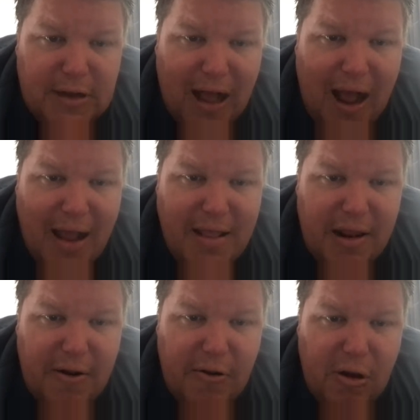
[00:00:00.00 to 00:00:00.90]
I
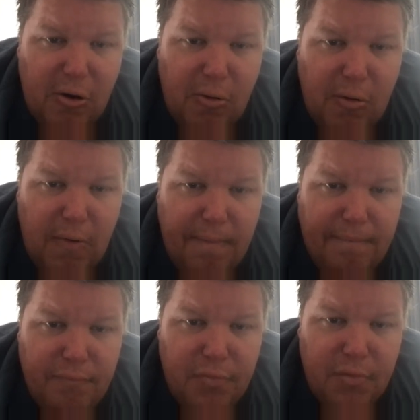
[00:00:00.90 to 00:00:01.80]
didn't know.
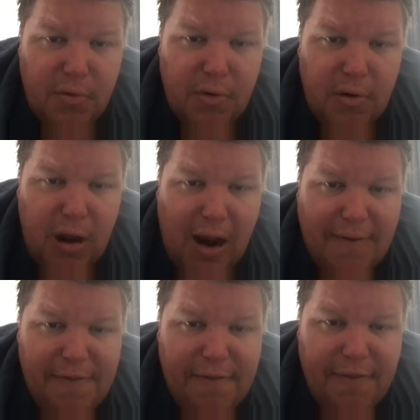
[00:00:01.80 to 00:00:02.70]
I
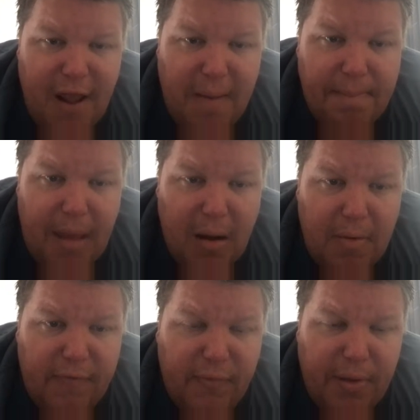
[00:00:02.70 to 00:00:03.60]
think Baker
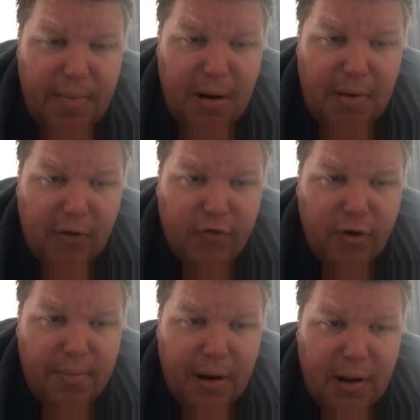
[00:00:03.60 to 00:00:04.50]
Mayfield played, but I'm not
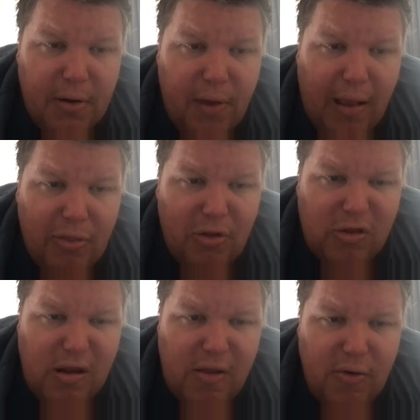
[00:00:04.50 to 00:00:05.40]
sure. But, you know, like the
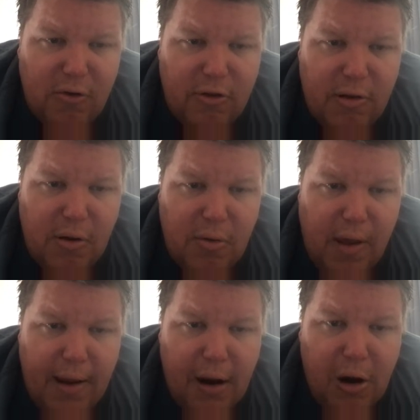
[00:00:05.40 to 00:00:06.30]
Steelers, you know,
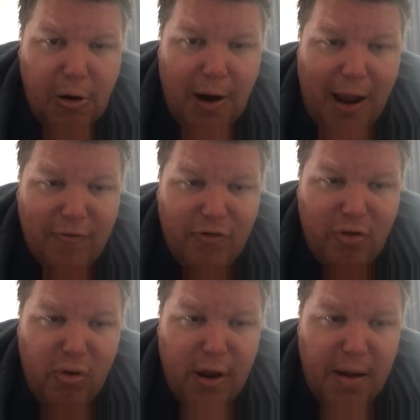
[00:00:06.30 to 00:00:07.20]
like are actually
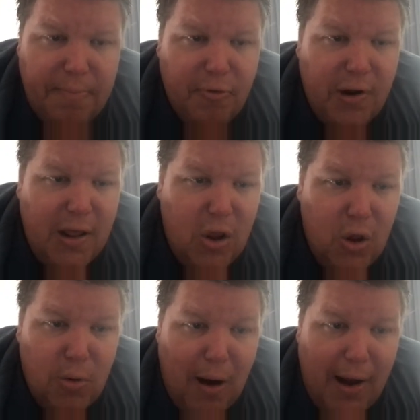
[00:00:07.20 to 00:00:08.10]
looking pretty
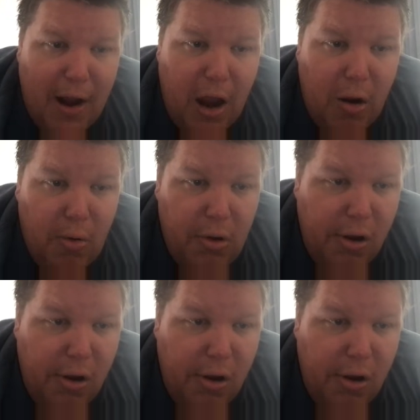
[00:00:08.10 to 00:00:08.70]
good right now.